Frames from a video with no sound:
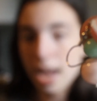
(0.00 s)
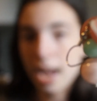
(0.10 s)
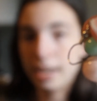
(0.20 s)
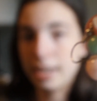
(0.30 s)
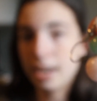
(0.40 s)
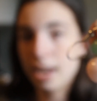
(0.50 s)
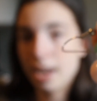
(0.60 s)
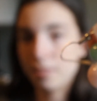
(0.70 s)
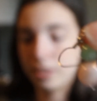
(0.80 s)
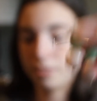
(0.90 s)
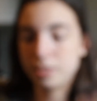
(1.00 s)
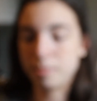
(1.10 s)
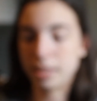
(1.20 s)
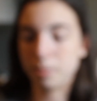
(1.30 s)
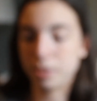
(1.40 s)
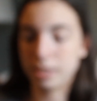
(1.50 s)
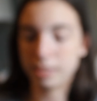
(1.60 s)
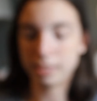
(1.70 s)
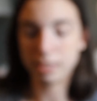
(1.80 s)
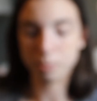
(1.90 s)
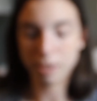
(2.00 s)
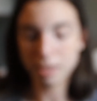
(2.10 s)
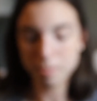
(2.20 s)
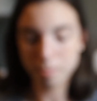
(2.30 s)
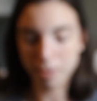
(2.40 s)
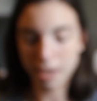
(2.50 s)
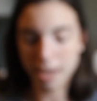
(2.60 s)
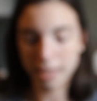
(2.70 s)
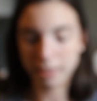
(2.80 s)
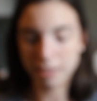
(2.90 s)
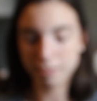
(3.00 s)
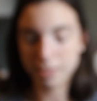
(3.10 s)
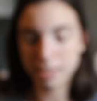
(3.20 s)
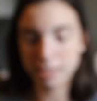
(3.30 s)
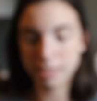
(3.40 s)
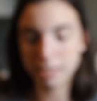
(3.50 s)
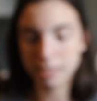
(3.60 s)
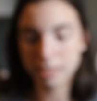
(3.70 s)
I did not have enough to make the bracelets as well, but I love these.